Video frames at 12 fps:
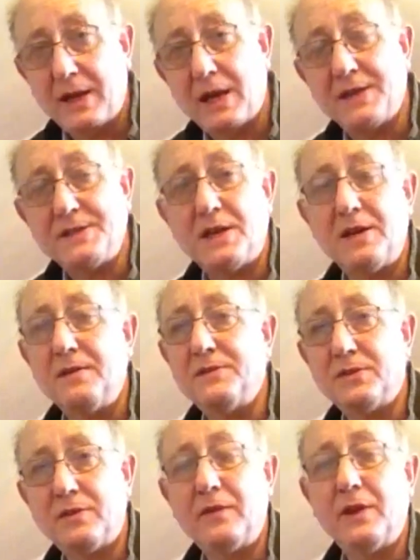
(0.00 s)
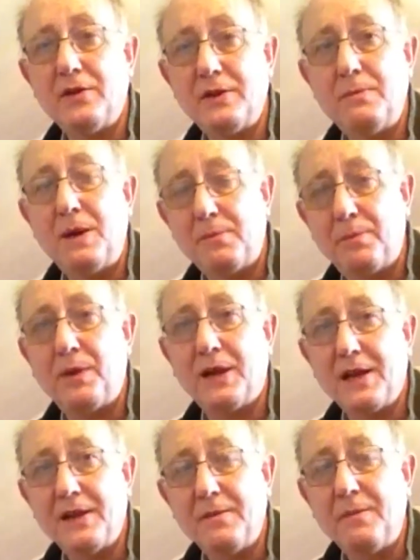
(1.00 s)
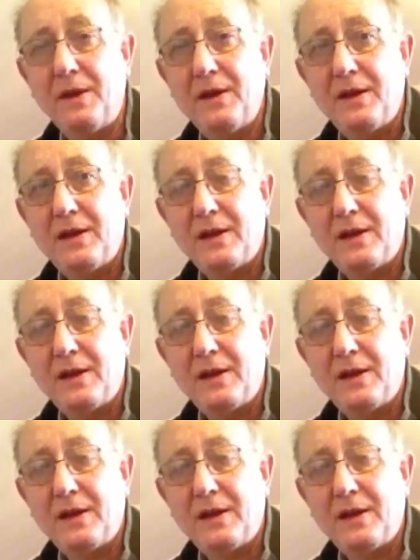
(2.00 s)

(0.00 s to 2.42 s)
and as I sort of load them up and play them,